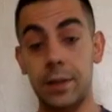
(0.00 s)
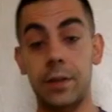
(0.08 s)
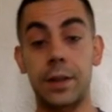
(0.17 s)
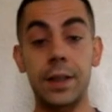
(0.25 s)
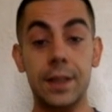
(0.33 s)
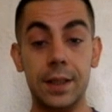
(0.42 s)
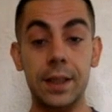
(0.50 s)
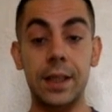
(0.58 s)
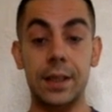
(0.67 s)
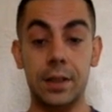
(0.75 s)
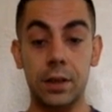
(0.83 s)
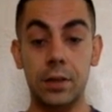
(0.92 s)
This
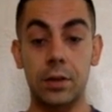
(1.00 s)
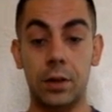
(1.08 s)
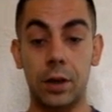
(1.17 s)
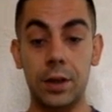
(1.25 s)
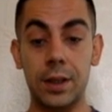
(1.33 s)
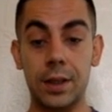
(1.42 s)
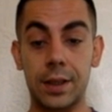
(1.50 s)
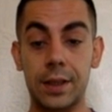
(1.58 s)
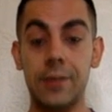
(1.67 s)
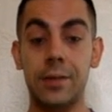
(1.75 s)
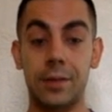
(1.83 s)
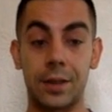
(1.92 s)
is,
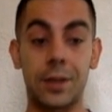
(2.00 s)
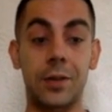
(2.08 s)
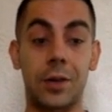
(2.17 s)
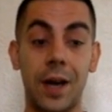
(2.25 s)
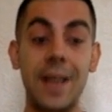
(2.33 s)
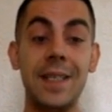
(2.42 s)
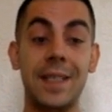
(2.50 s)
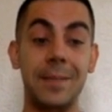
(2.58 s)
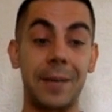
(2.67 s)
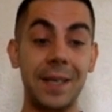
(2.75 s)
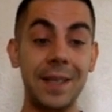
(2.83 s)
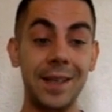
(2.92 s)
honestly, it's crazy,
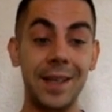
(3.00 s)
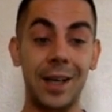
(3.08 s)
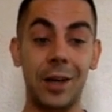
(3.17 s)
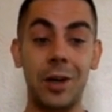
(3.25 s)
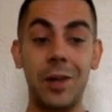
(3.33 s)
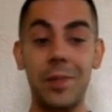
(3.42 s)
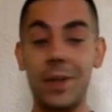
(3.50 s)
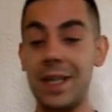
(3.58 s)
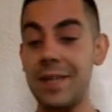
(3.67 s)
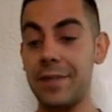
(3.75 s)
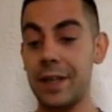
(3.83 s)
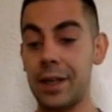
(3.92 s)
man. I can't believe it.